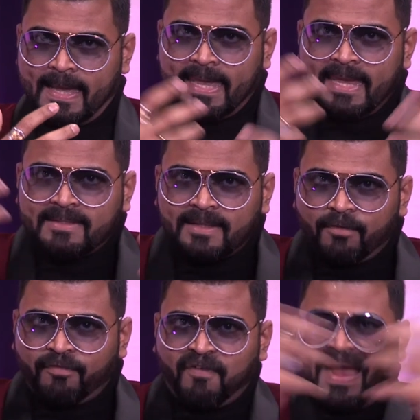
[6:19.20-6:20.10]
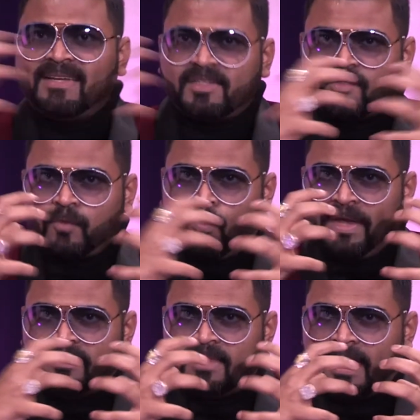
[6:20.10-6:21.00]
it fights
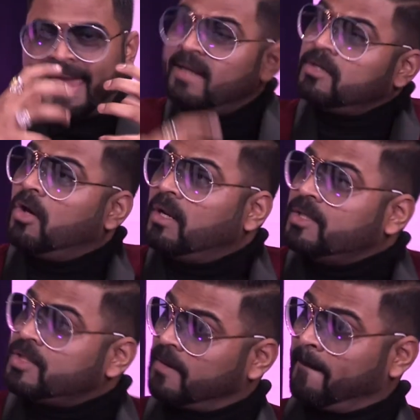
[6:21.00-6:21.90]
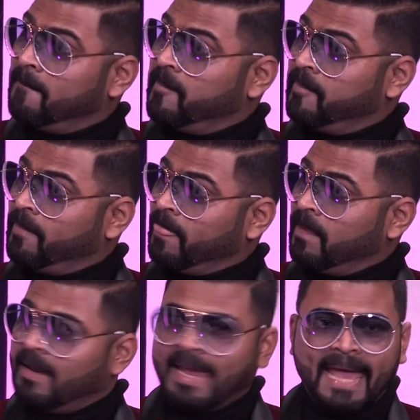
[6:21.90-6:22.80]
with the head knowledge.
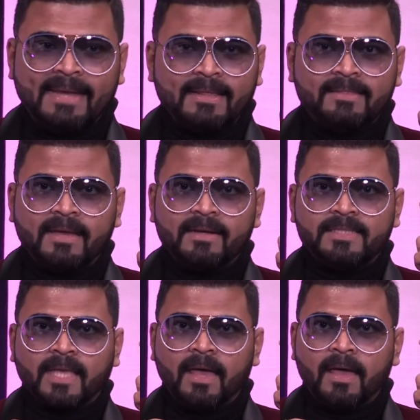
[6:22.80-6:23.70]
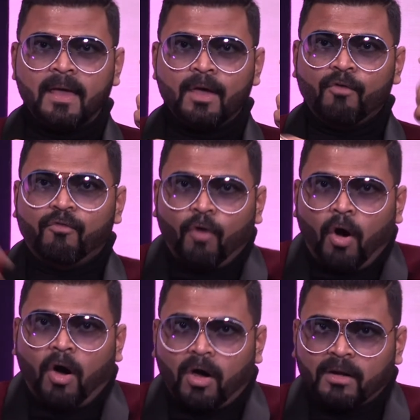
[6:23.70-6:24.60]
And there is a
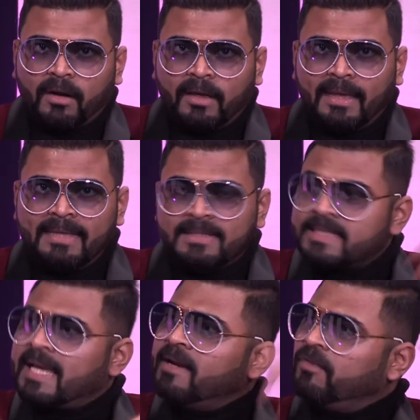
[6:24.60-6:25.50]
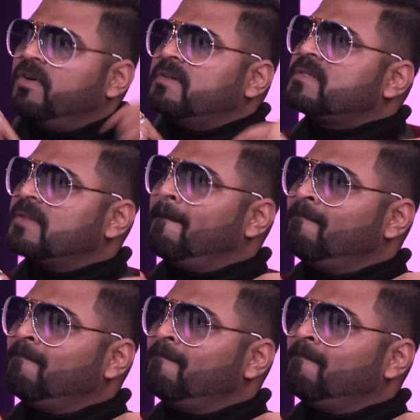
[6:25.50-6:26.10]
war inside of us.